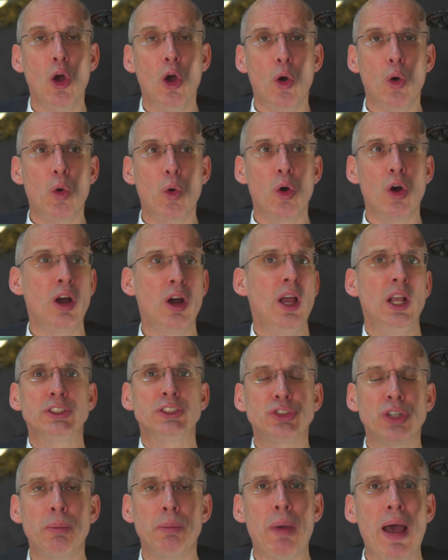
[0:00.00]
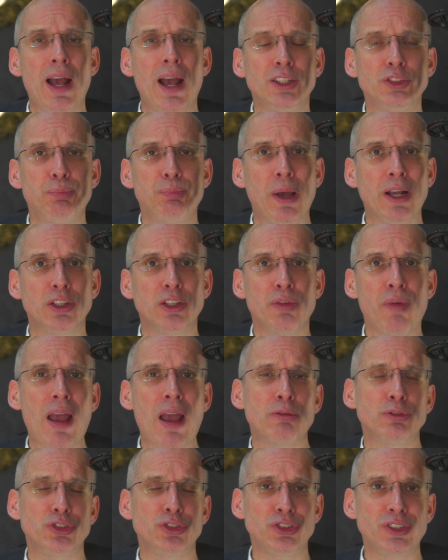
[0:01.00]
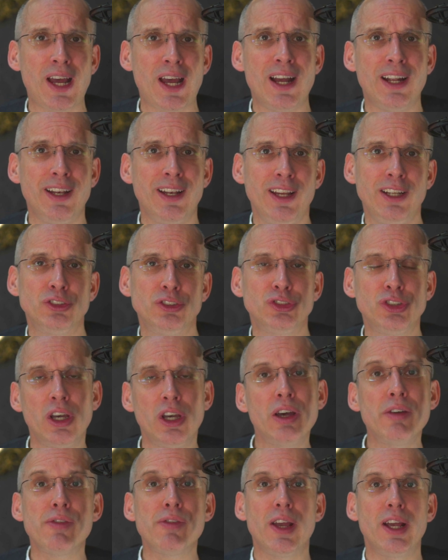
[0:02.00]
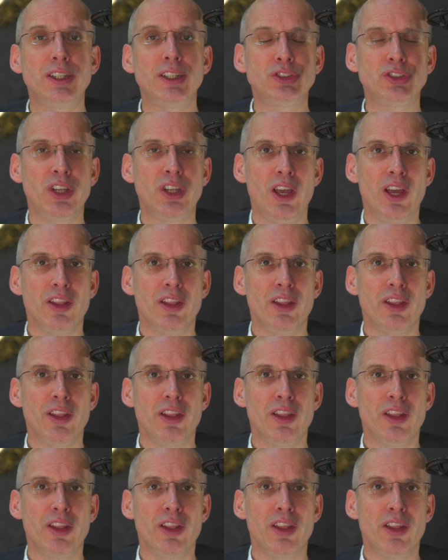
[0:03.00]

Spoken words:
or some aspect of outstanding service